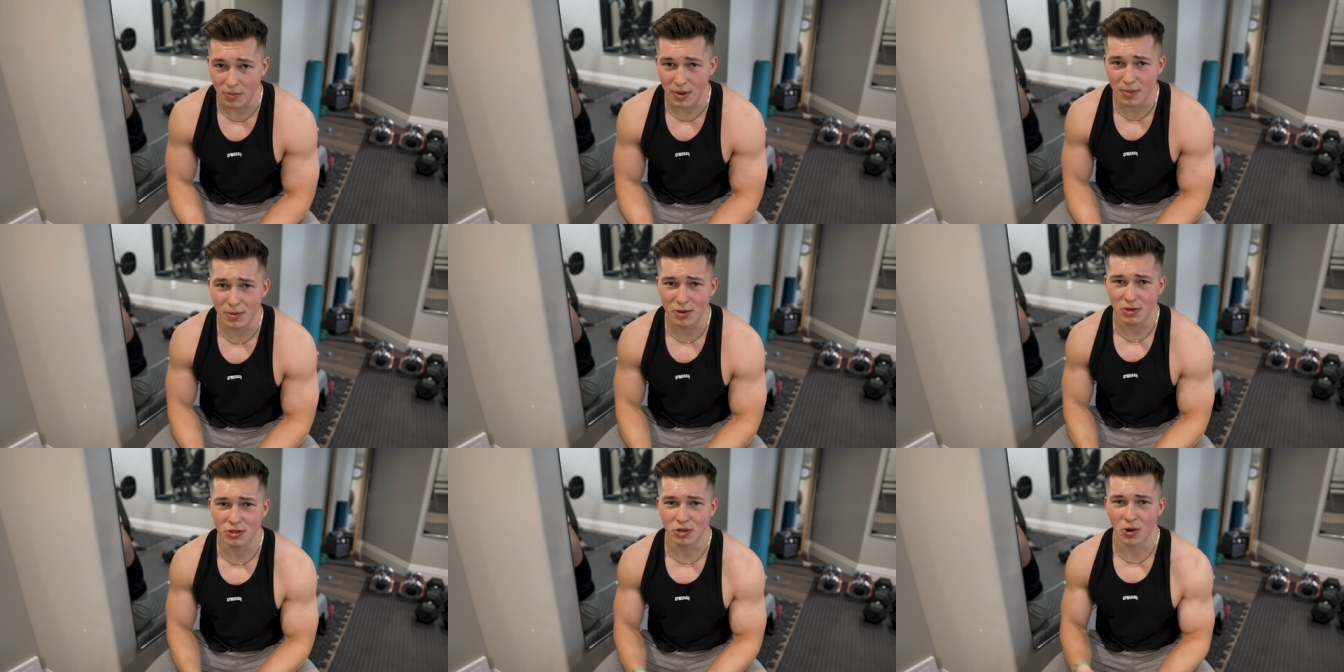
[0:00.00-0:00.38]

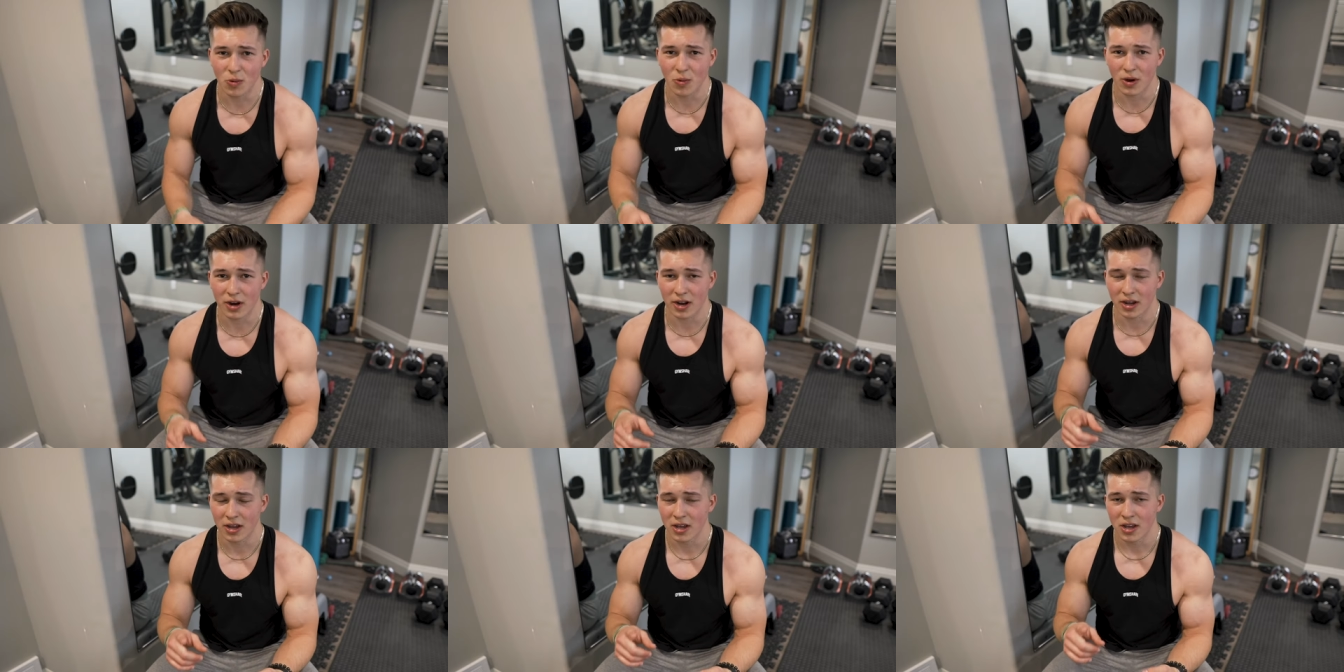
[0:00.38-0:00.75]
Maybe you
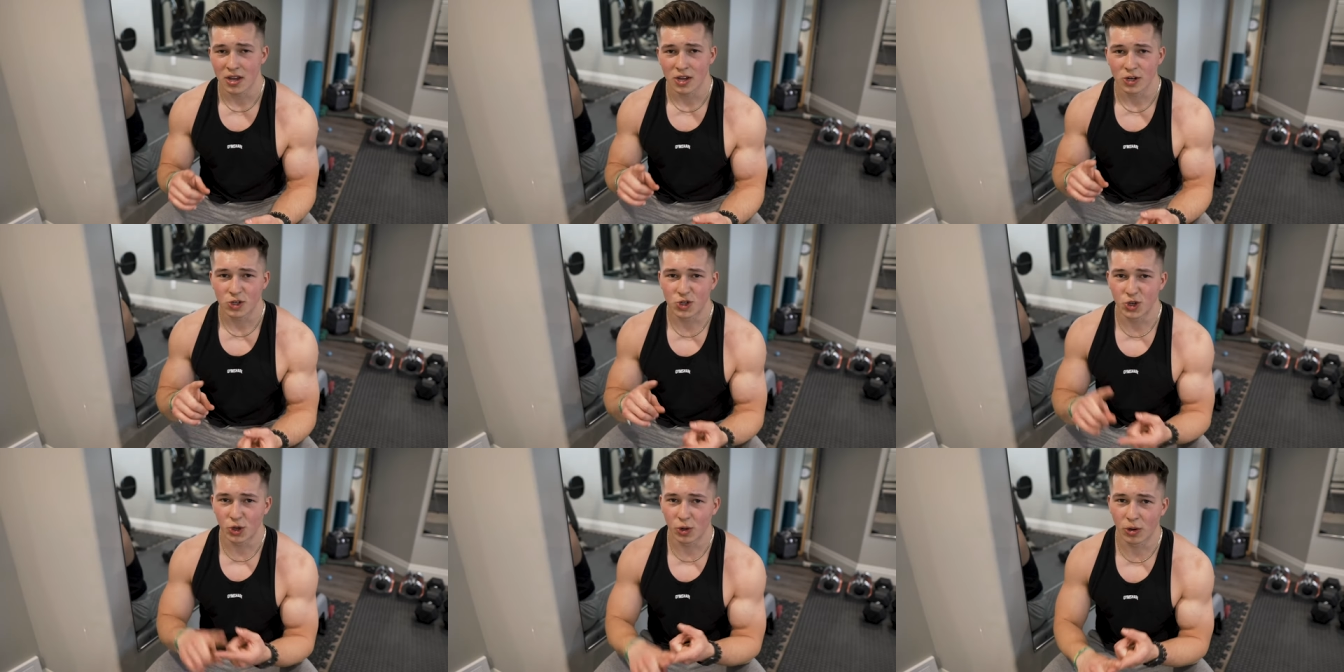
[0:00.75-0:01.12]
don't want to
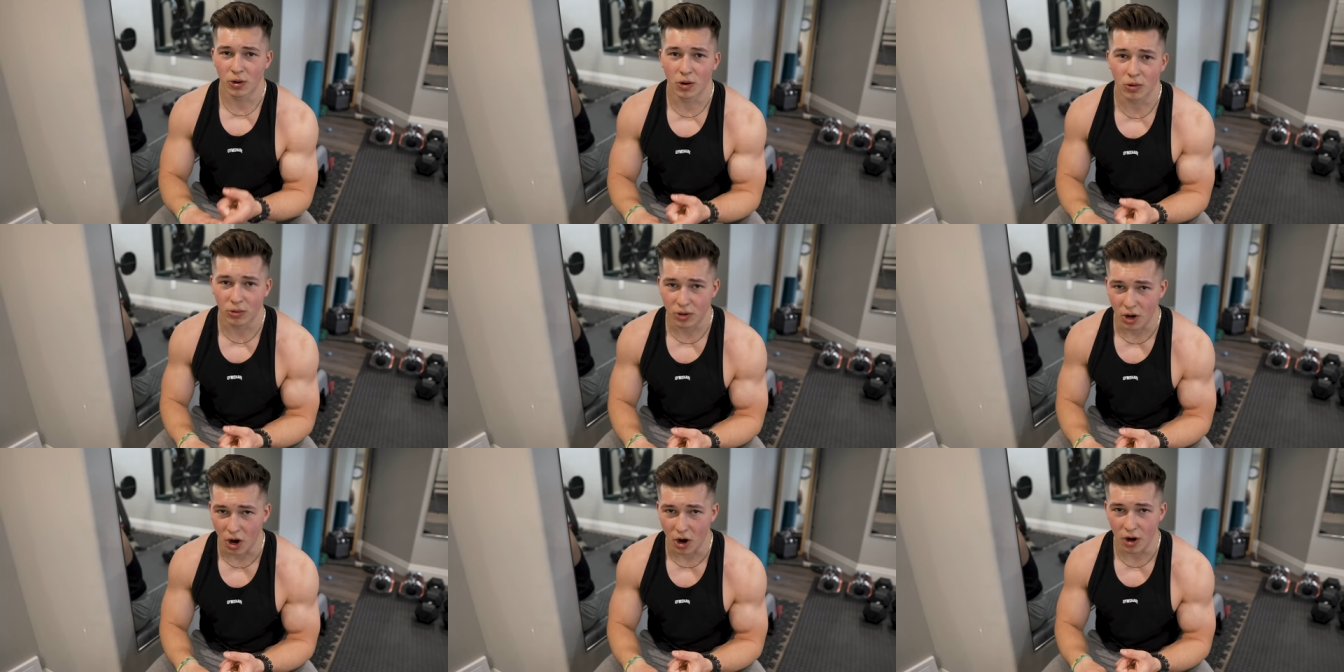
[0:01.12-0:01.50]
do your
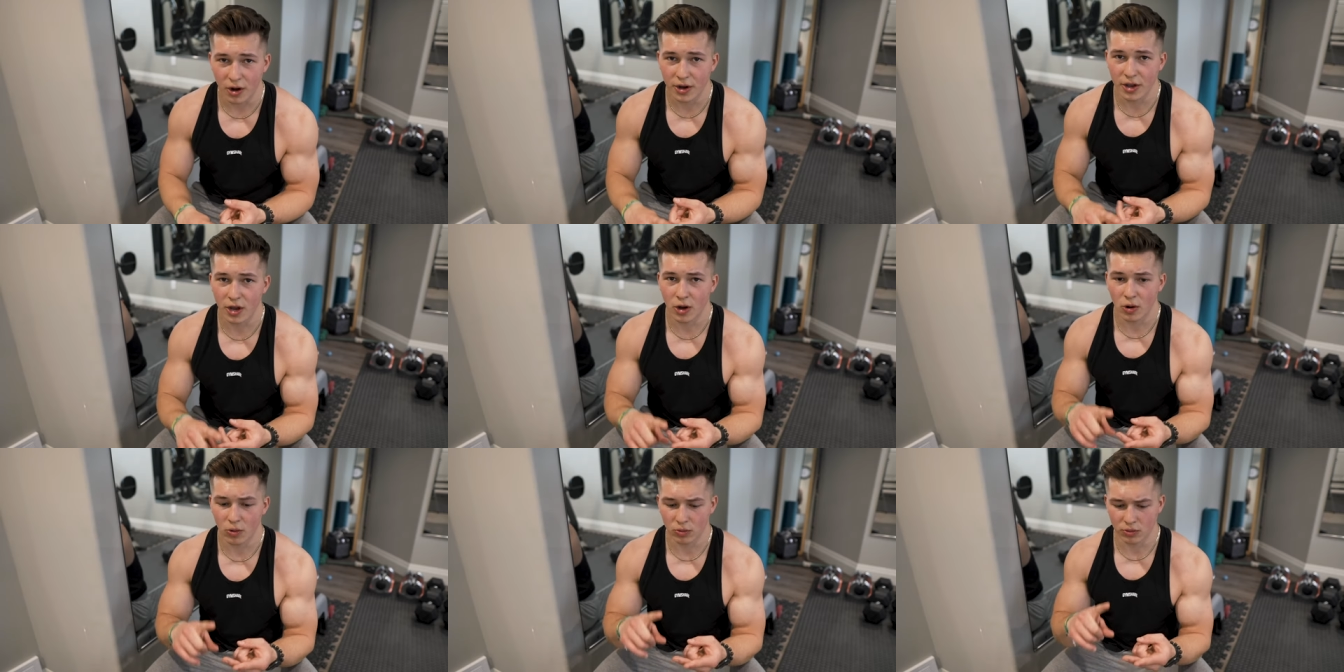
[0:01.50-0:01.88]
own
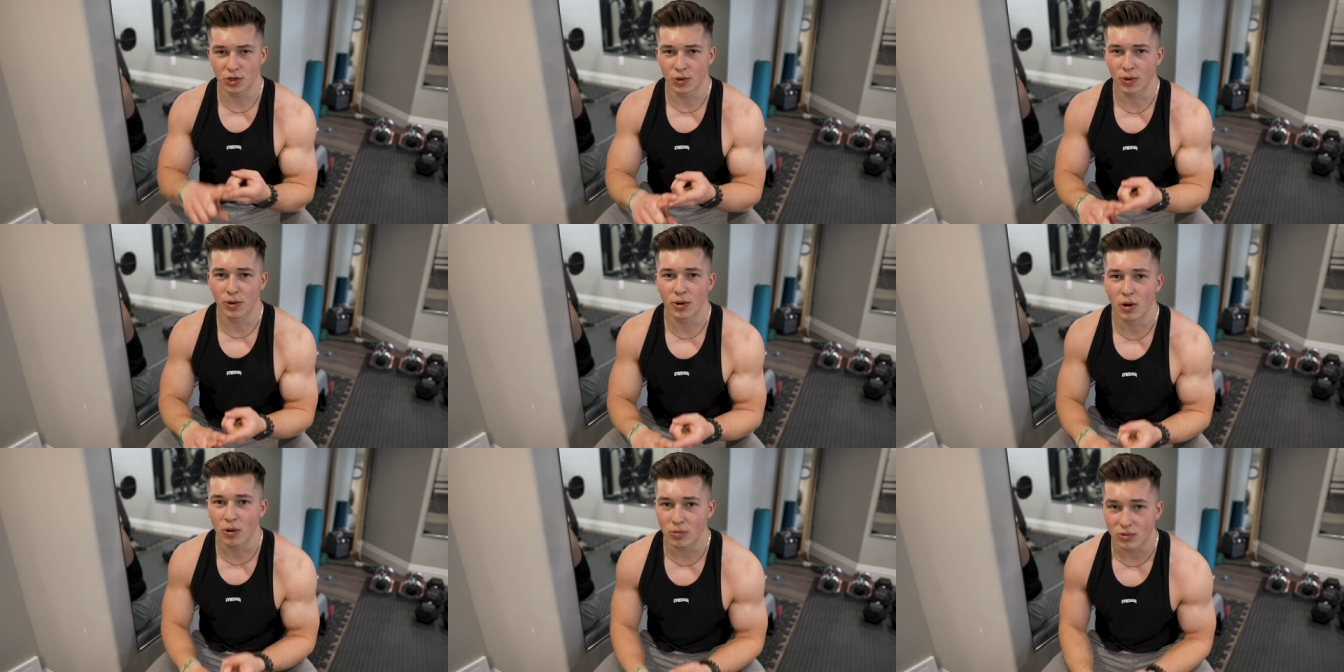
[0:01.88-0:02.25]
cardio, do
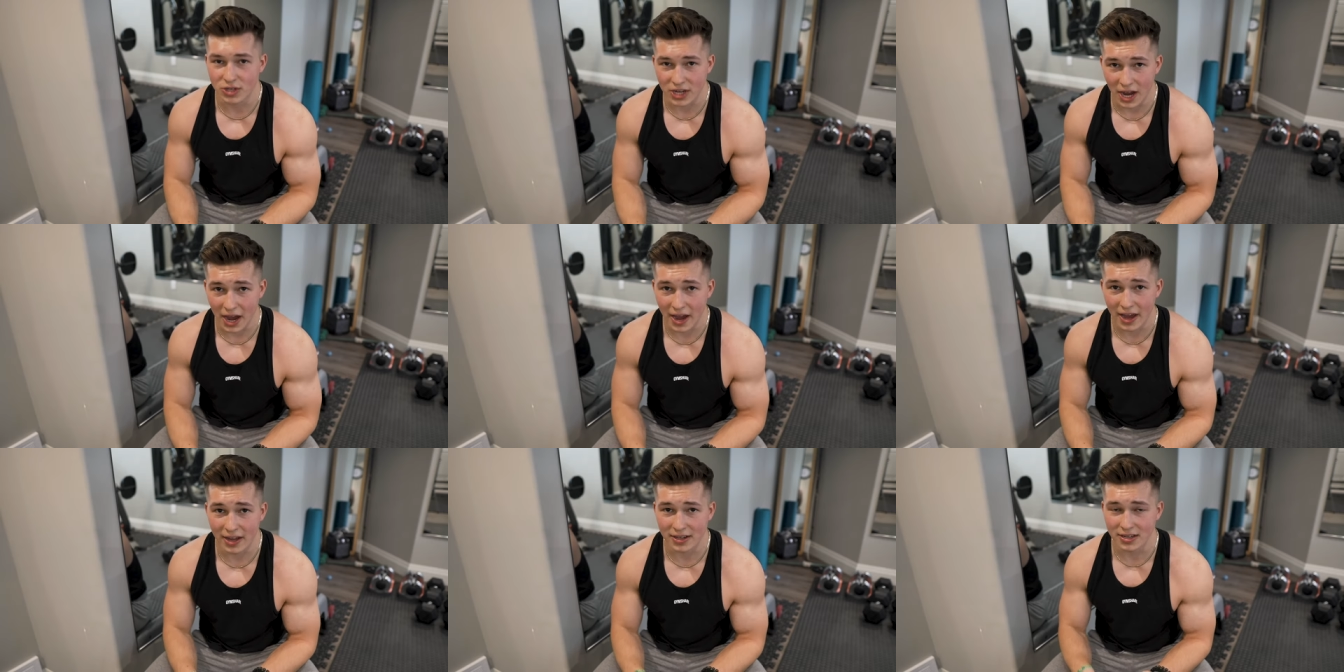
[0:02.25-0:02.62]
your own
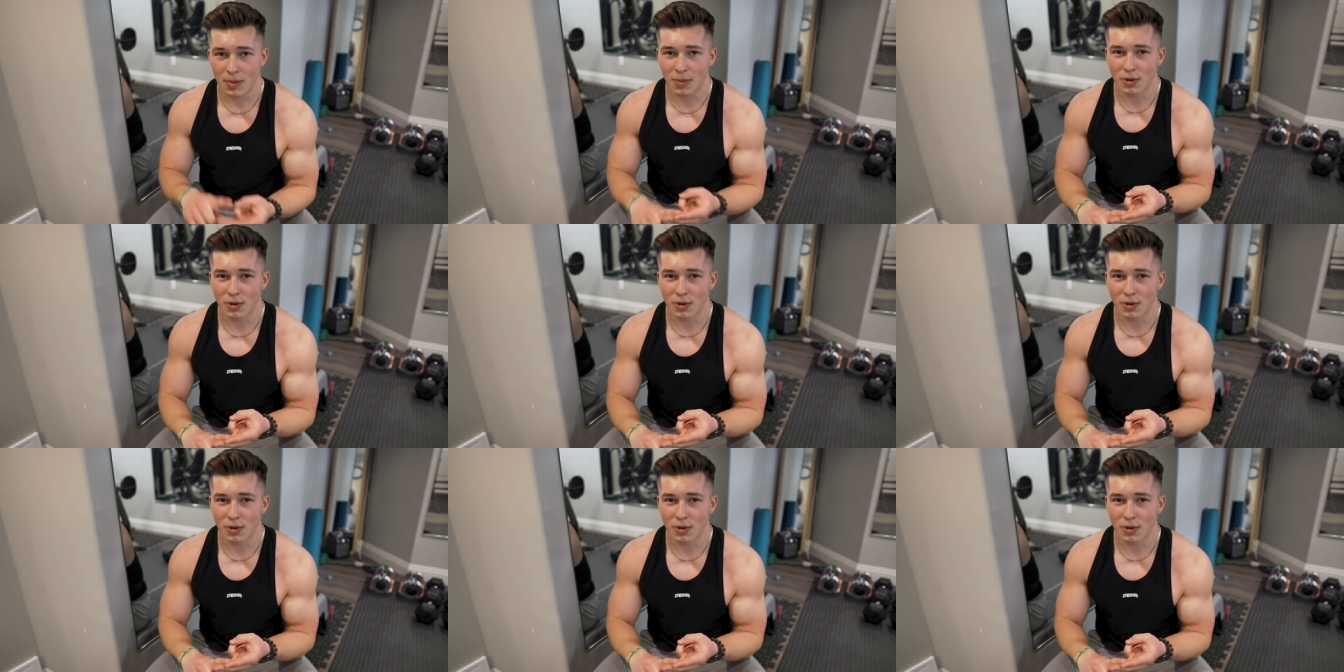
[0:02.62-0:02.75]
diet.